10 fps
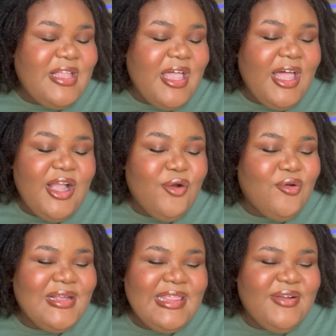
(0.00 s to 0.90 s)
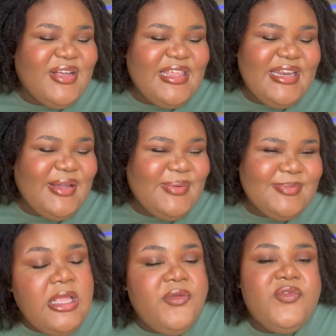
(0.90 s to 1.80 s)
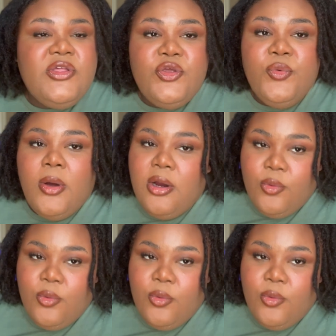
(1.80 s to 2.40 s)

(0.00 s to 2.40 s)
I really, really did. If you are